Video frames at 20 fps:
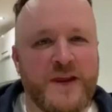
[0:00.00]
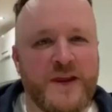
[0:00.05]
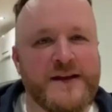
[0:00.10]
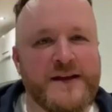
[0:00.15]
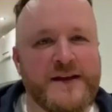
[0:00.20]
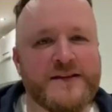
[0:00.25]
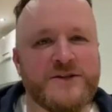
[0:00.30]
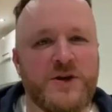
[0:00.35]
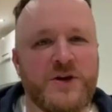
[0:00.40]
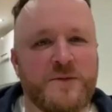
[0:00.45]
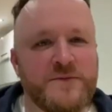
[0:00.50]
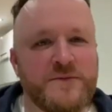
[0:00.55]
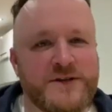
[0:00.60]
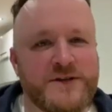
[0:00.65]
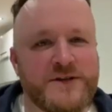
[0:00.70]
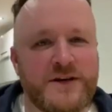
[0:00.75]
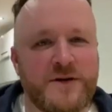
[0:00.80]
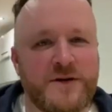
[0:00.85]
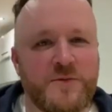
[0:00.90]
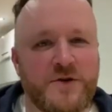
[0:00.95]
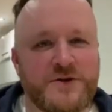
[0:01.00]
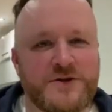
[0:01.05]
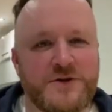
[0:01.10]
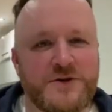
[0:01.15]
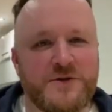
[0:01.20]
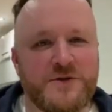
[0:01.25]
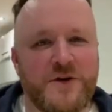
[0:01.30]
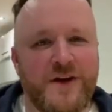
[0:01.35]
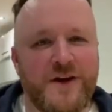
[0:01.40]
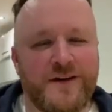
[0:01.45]
It's Tom Sidney
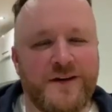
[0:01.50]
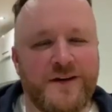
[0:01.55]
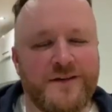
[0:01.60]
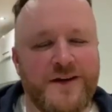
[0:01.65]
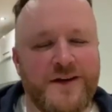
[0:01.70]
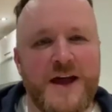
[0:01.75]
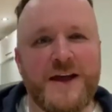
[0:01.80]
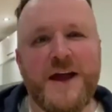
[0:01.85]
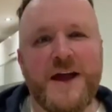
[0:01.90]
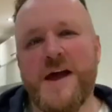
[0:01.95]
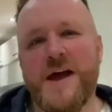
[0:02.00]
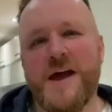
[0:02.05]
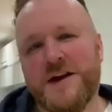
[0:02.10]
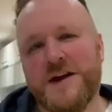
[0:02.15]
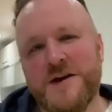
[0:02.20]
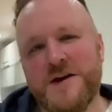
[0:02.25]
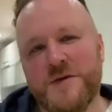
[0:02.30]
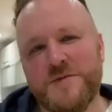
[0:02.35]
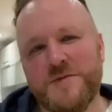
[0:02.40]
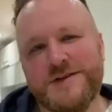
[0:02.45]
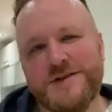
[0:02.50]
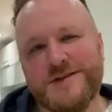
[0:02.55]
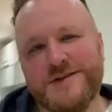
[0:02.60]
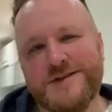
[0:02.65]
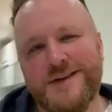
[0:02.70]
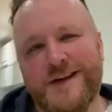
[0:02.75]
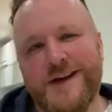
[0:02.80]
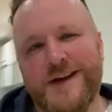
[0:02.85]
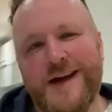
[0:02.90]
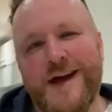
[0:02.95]
Bushnell here, aka Numbers,
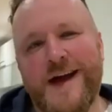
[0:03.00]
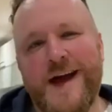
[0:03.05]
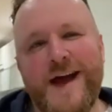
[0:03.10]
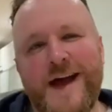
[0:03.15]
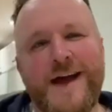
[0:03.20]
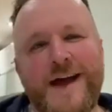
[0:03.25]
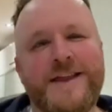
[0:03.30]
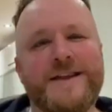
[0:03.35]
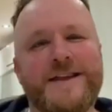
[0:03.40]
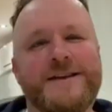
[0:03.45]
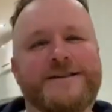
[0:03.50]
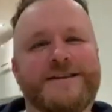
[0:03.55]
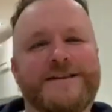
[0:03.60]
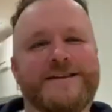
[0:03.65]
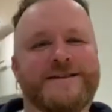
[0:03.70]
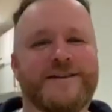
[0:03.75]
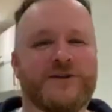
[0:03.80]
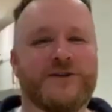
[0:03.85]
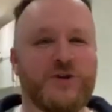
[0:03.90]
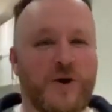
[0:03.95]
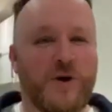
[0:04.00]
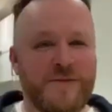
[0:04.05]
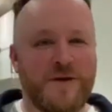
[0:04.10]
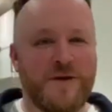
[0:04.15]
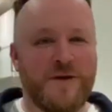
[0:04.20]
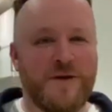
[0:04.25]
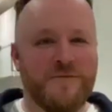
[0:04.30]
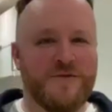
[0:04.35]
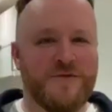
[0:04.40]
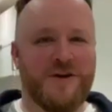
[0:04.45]
and this is the Tom
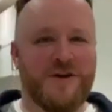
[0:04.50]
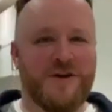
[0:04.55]
Numbers